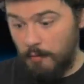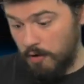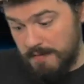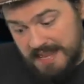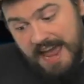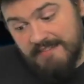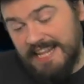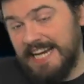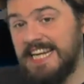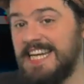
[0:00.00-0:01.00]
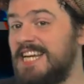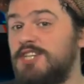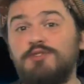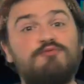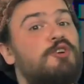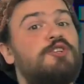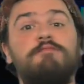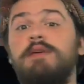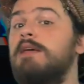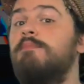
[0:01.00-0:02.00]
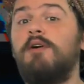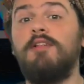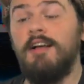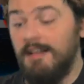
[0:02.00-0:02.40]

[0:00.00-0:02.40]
I want to be there in that initial rush of people,